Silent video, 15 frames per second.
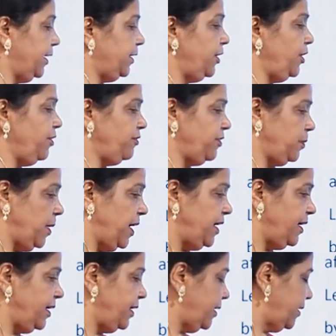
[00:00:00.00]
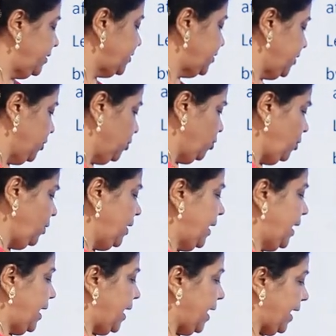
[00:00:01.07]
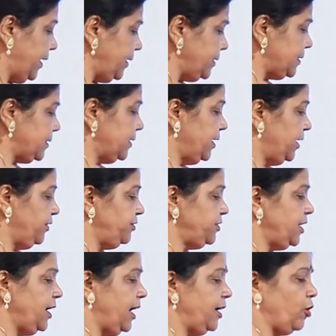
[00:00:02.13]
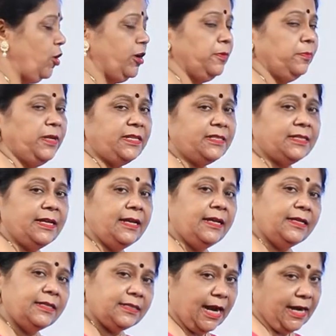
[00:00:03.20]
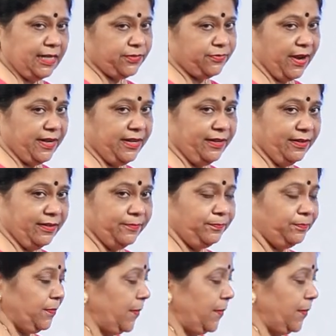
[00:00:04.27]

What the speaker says: degree of remainder here is 0. Hence, division algorithm is satisfied here.